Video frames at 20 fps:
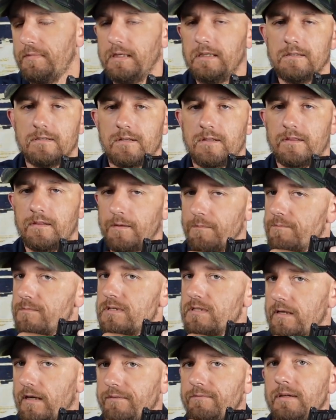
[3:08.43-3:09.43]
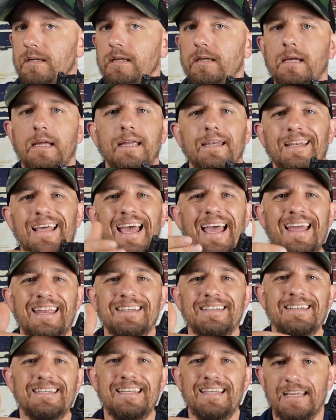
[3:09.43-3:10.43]
means thumb safety, and
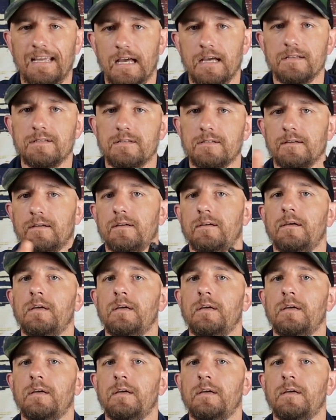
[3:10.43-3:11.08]
NTS